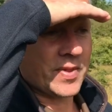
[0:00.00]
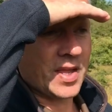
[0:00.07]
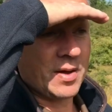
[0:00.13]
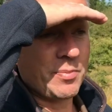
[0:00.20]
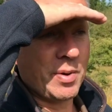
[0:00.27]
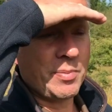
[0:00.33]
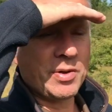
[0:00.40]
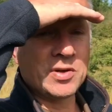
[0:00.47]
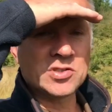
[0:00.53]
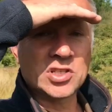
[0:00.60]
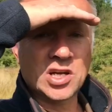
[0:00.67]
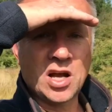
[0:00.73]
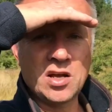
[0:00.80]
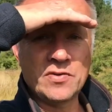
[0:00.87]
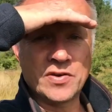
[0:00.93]
But because of
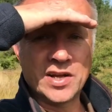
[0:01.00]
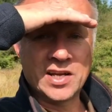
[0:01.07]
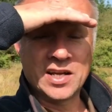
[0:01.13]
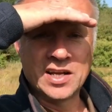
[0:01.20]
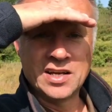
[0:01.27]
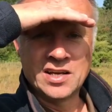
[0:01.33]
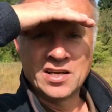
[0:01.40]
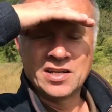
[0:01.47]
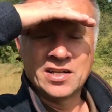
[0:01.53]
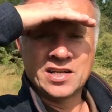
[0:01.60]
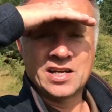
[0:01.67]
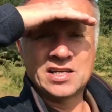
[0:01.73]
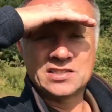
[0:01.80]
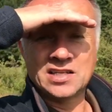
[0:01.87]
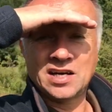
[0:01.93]
COVID, the
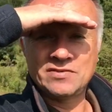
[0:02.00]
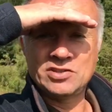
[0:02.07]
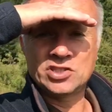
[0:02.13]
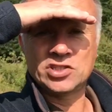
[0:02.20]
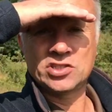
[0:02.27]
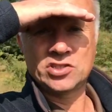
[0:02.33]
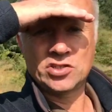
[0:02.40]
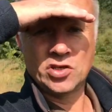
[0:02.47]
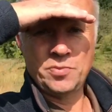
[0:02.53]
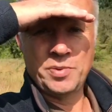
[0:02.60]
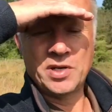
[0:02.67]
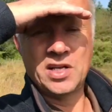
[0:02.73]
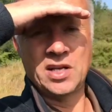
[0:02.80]
kids are having stupidly